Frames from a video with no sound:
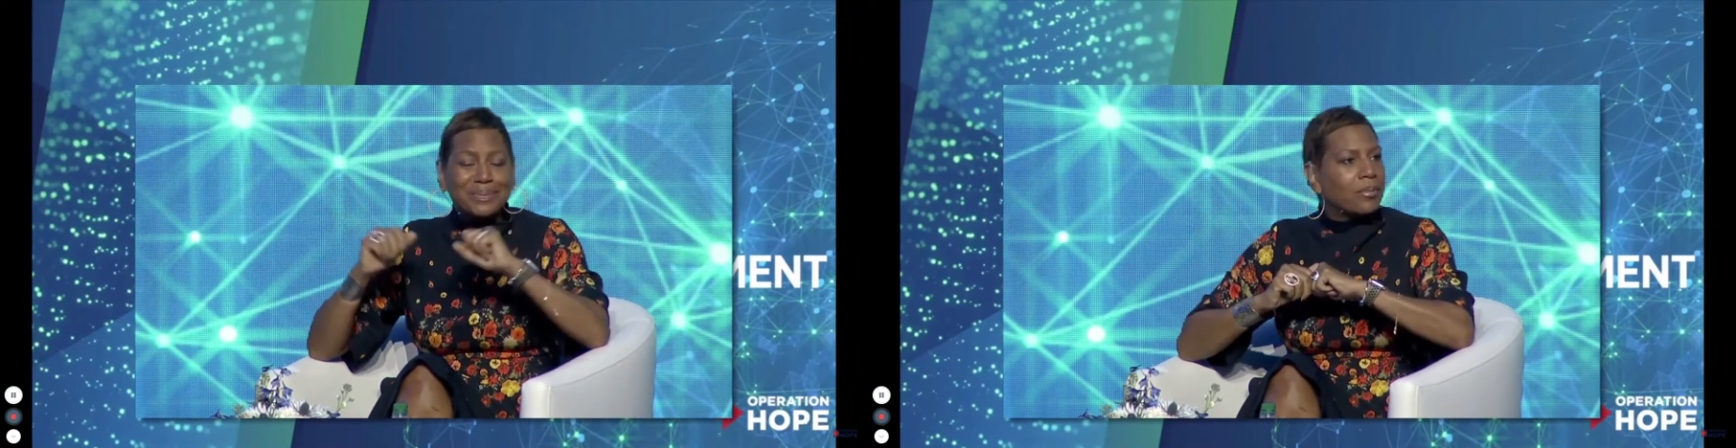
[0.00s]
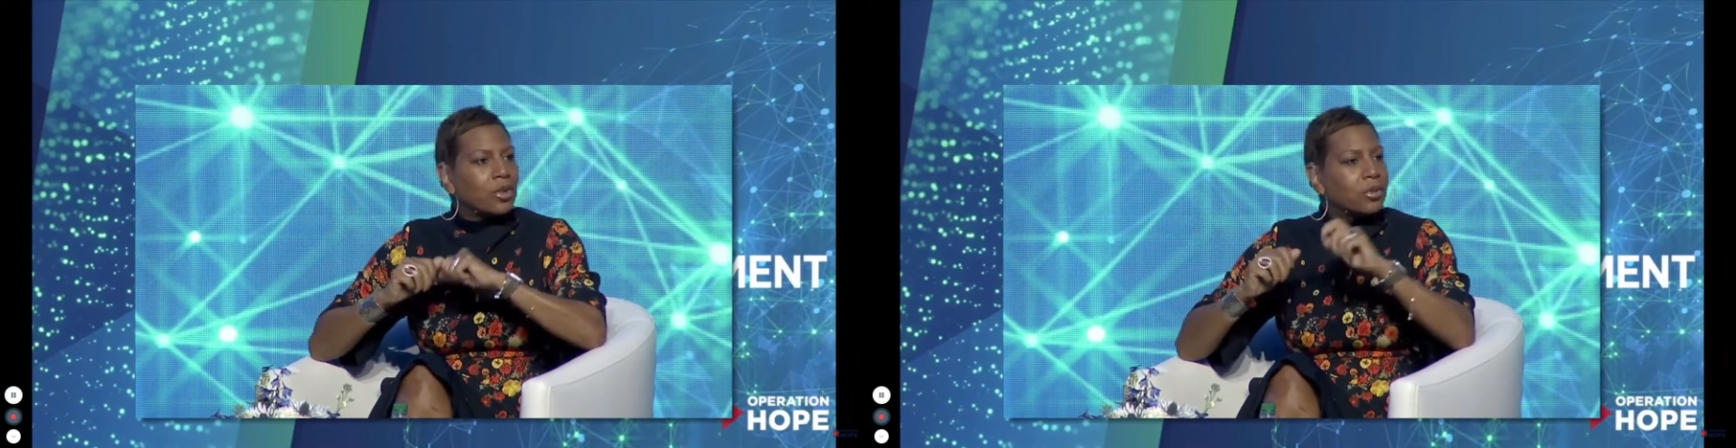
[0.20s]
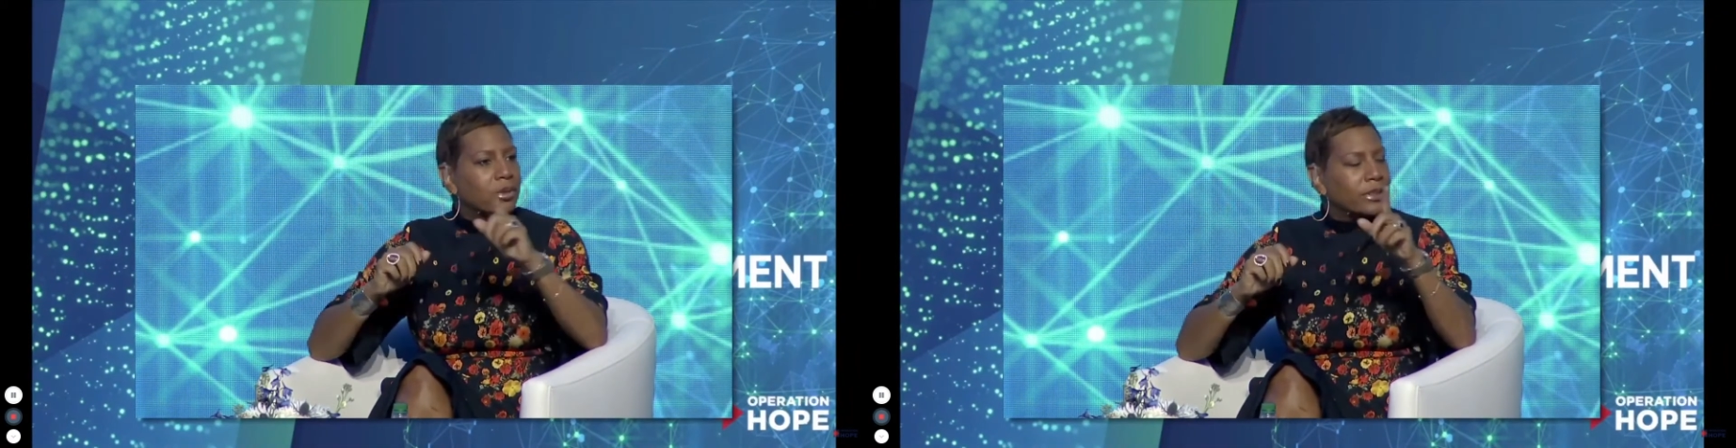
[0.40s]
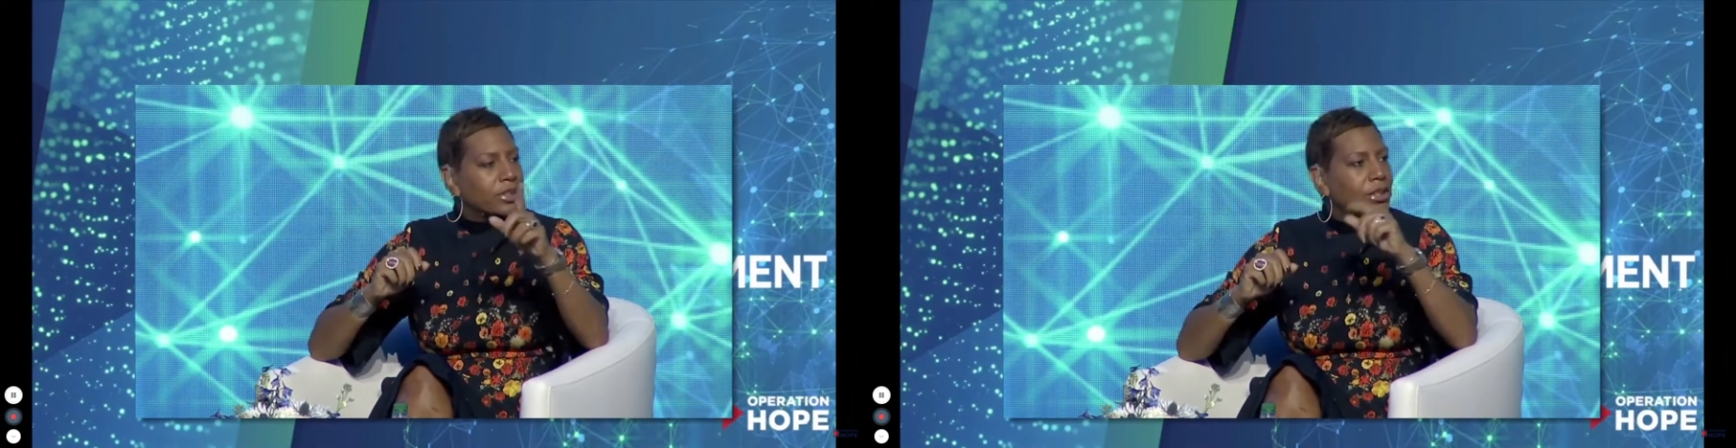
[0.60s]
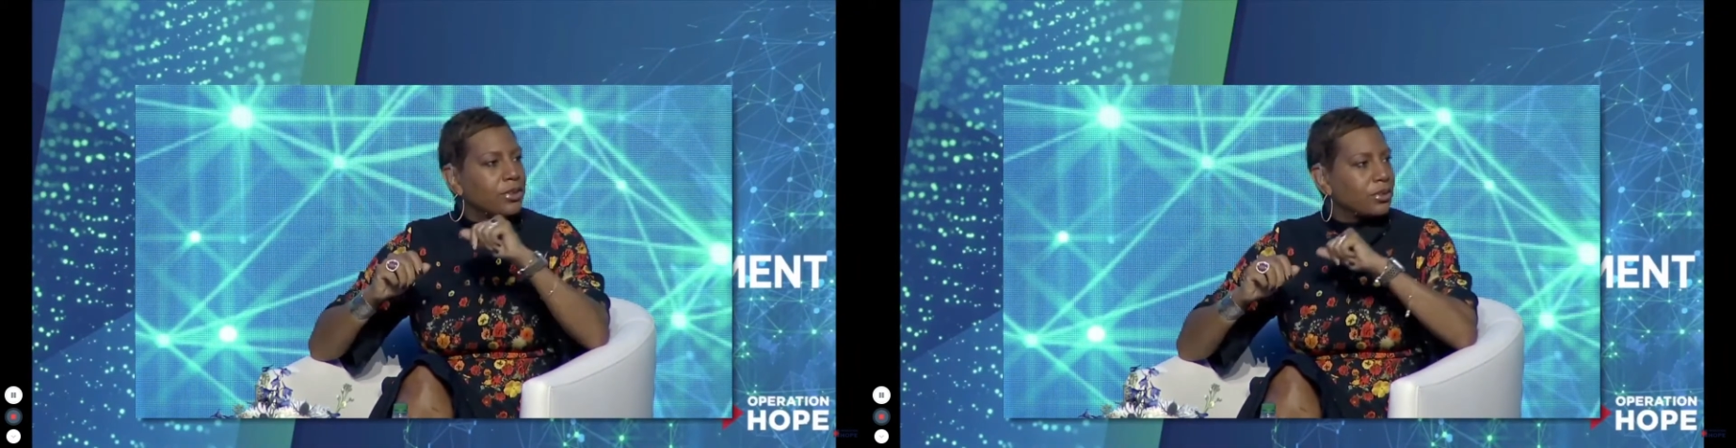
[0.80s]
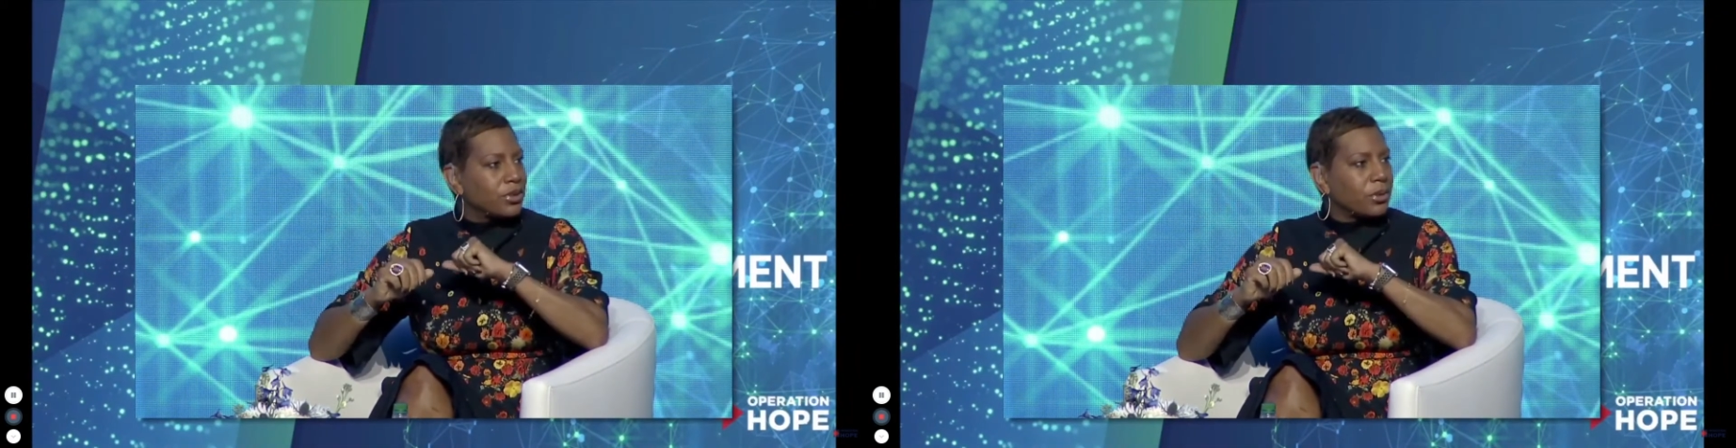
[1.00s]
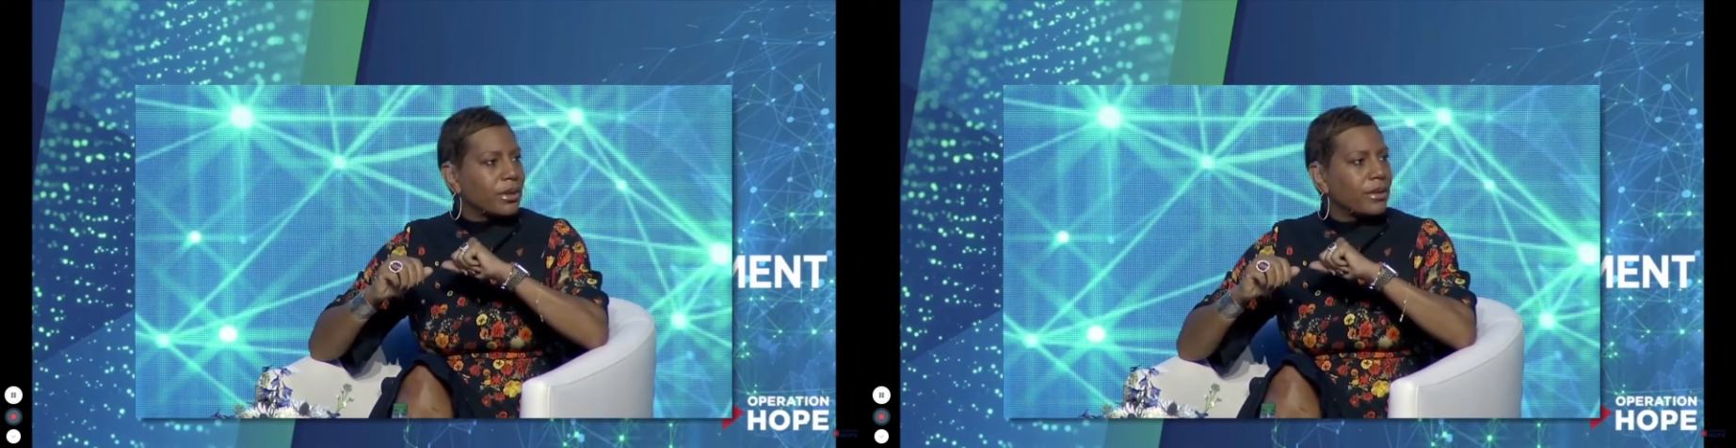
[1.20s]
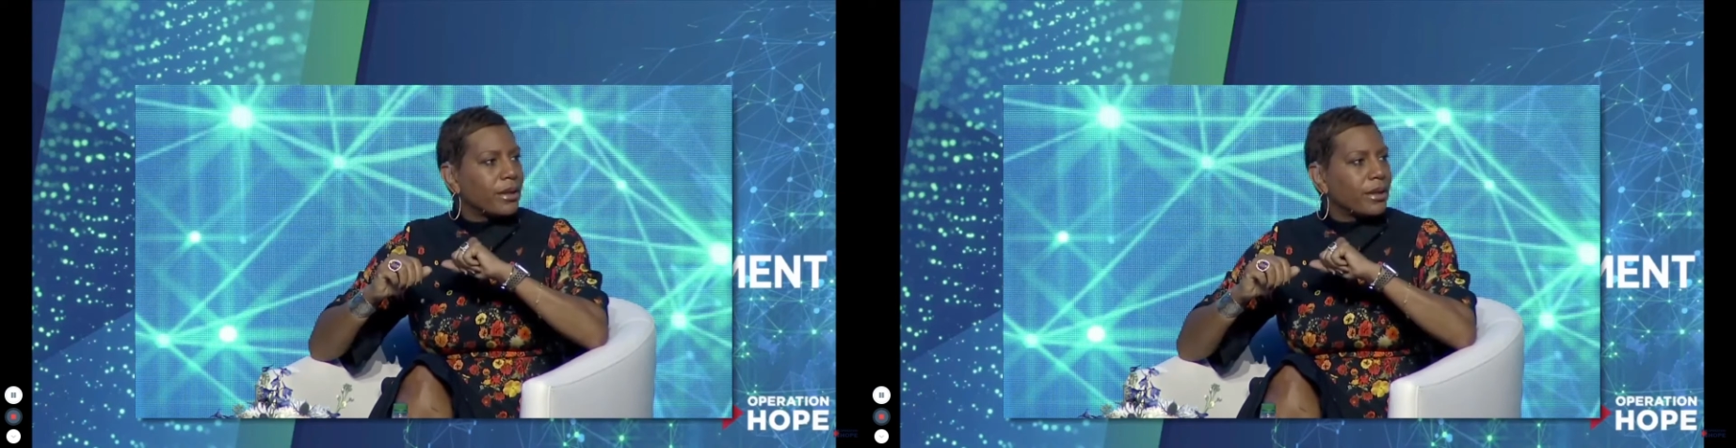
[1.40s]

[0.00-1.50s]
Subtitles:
you will continue to do it.